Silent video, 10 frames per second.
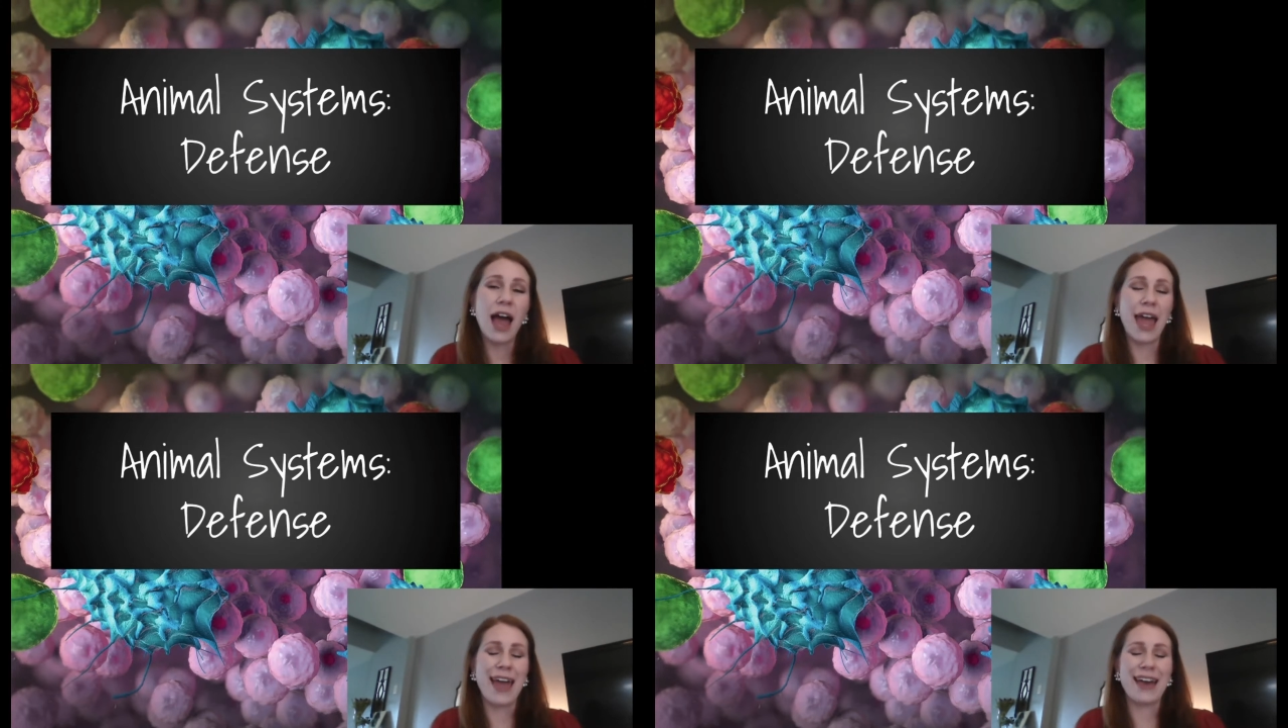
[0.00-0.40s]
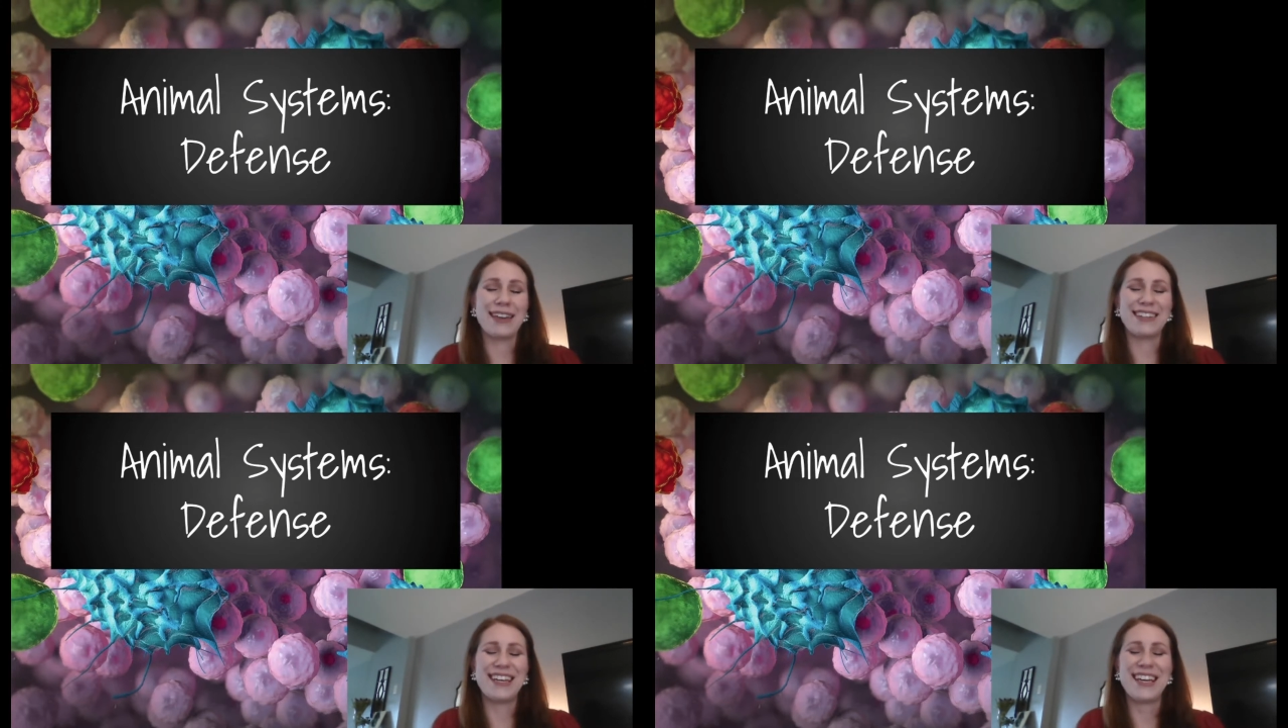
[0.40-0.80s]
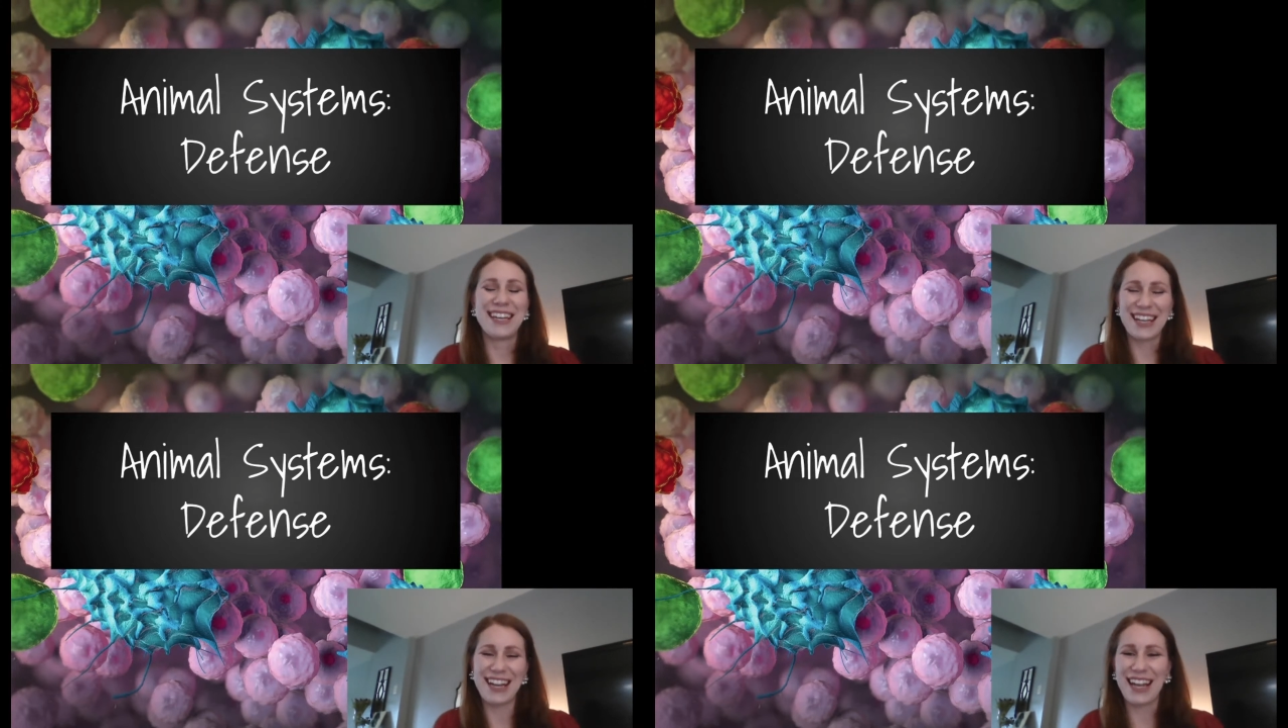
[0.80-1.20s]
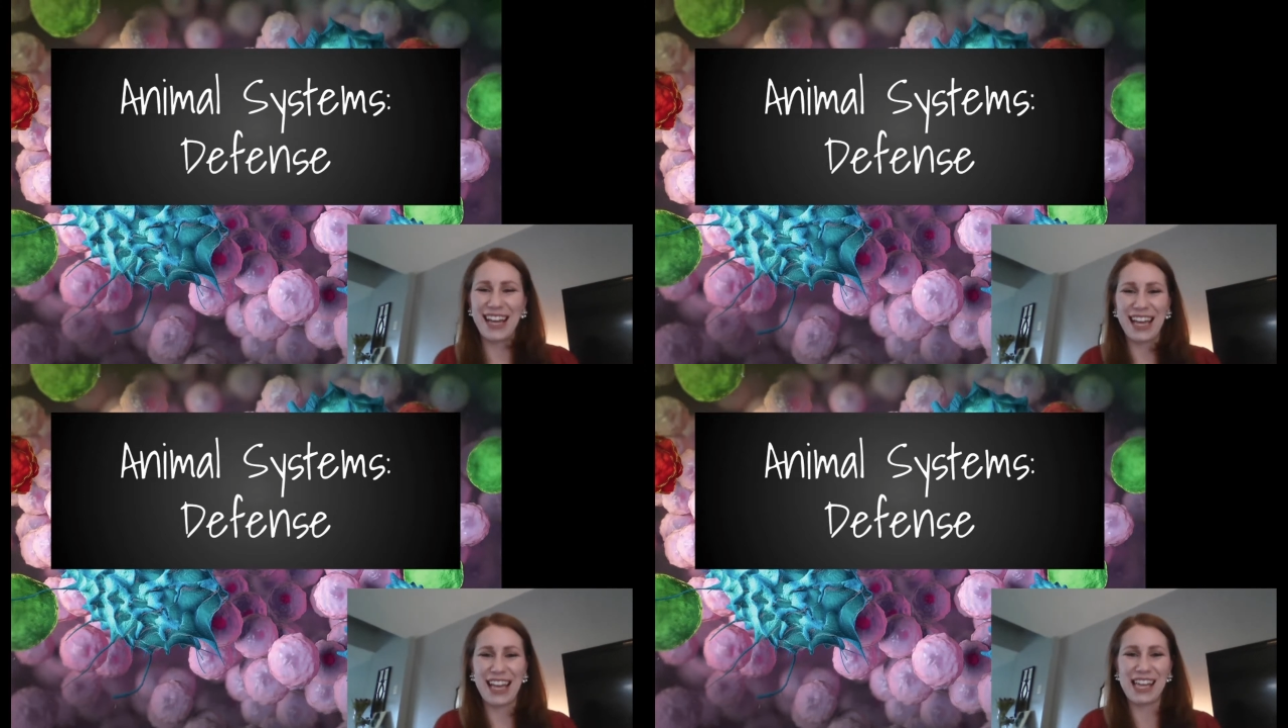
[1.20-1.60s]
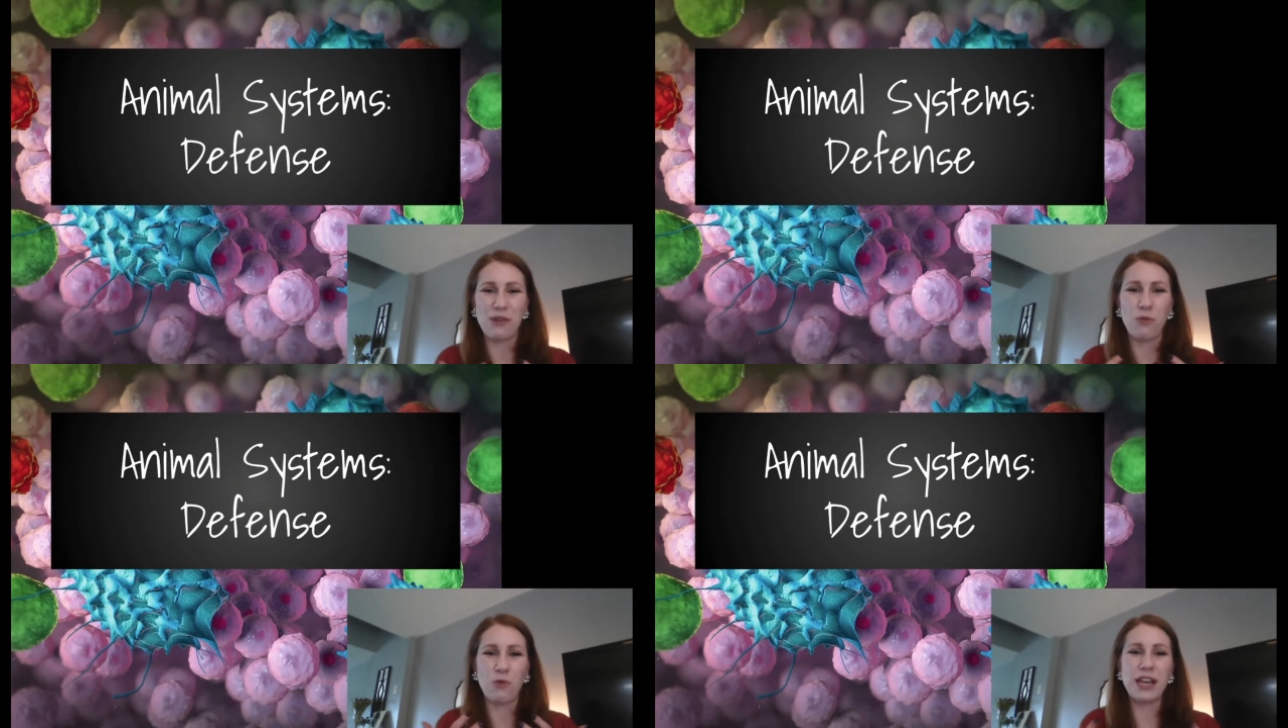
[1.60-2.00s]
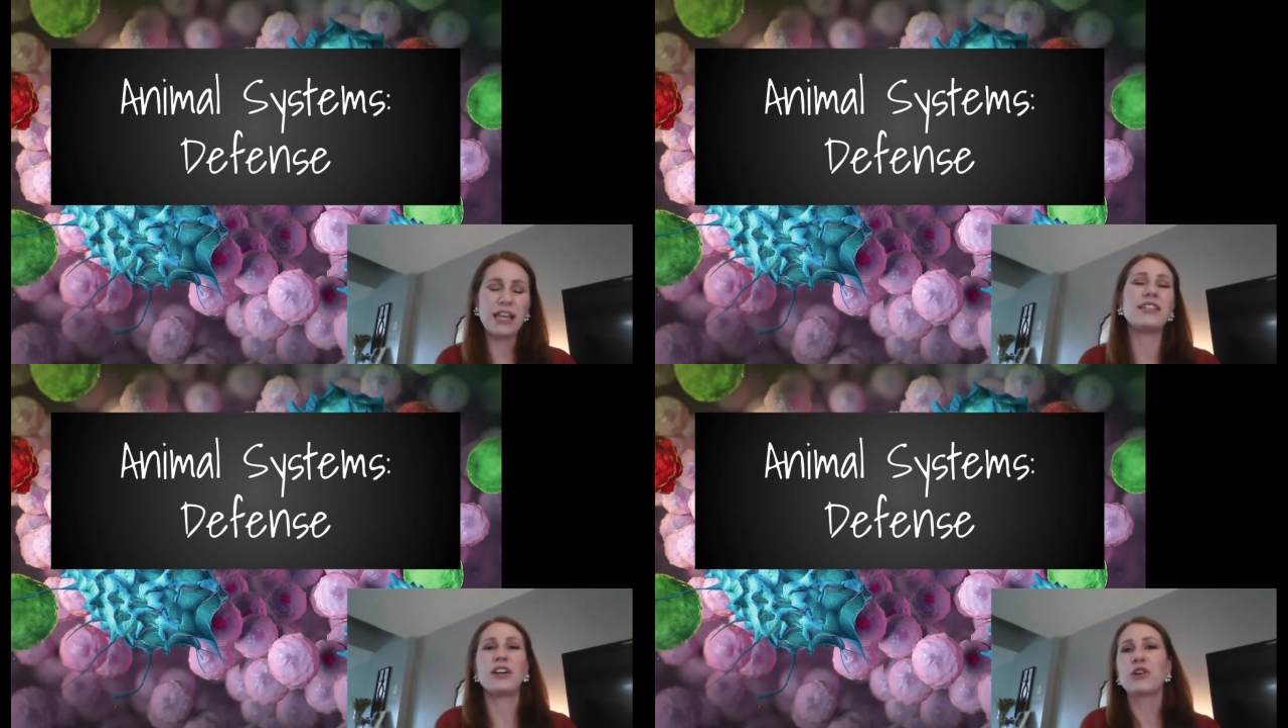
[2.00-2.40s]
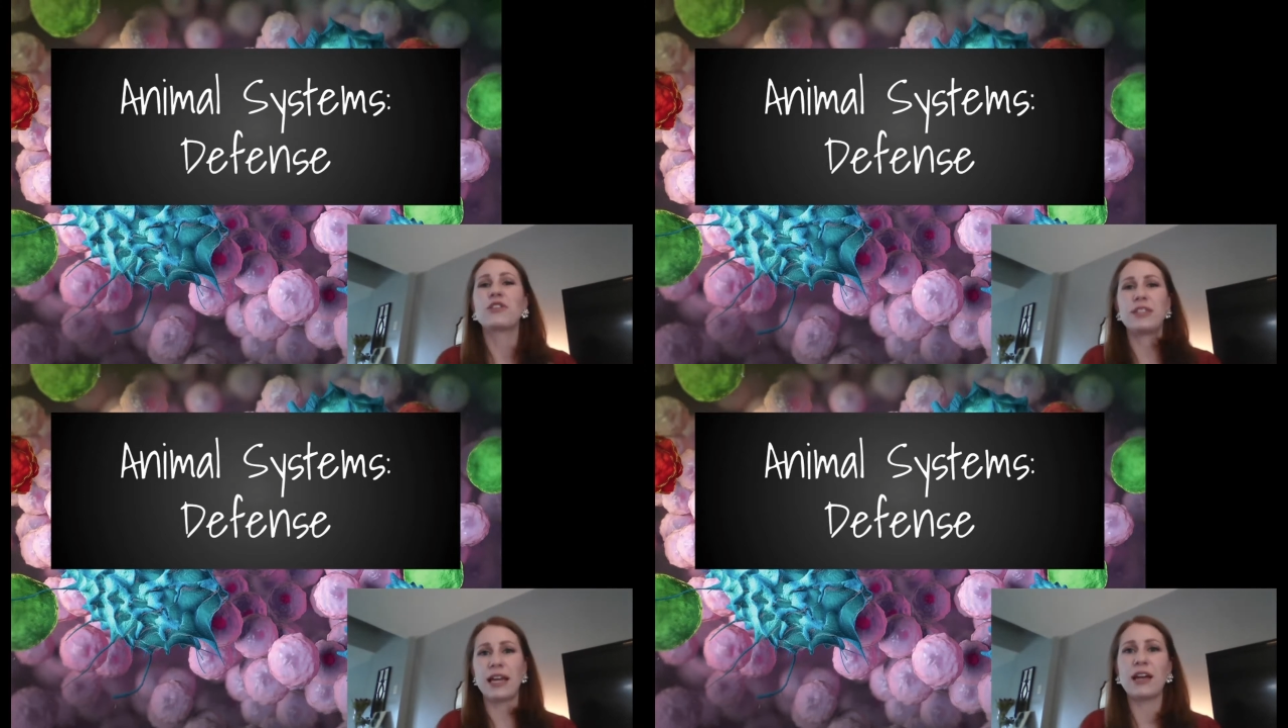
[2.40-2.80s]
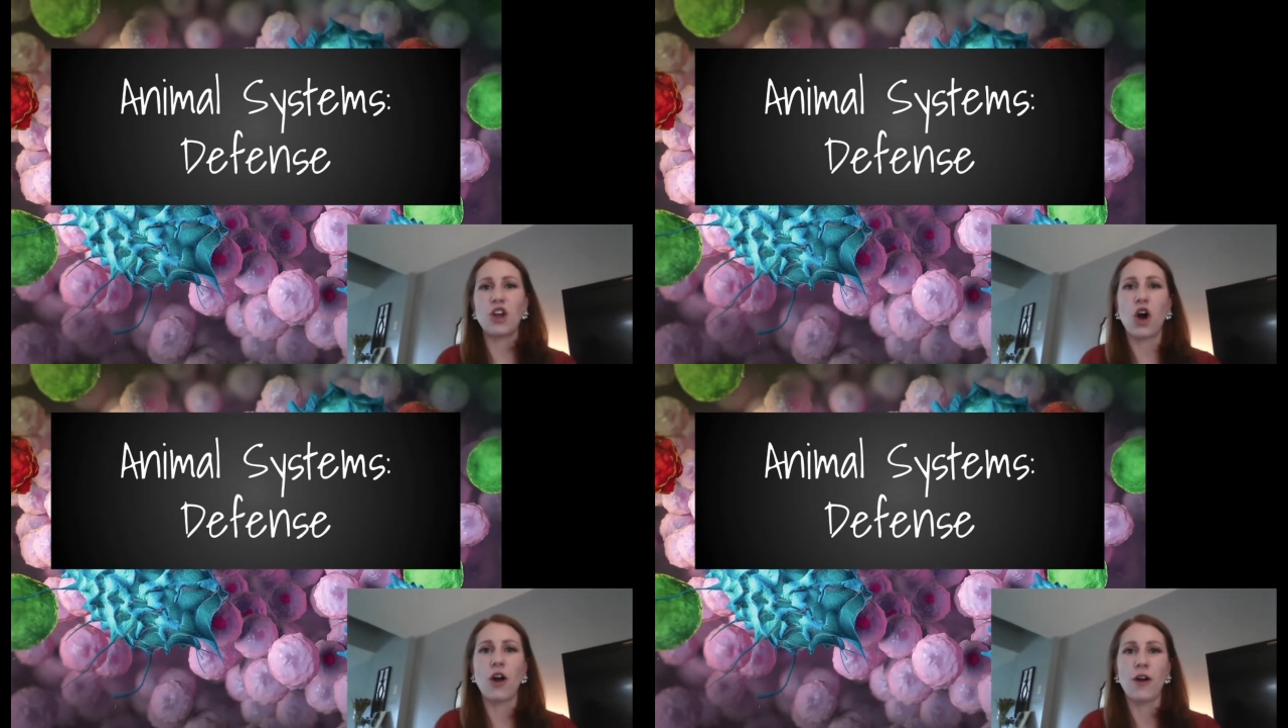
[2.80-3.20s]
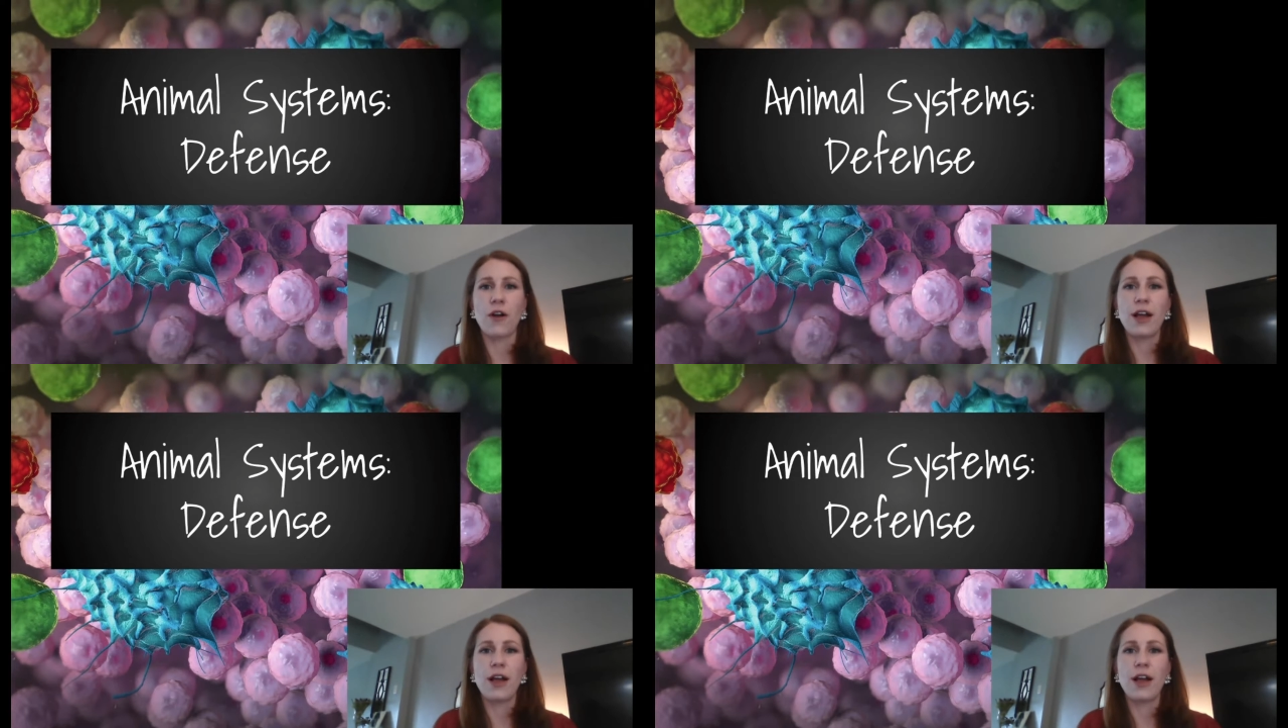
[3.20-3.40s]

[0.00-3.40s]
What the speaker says: and we need to understand our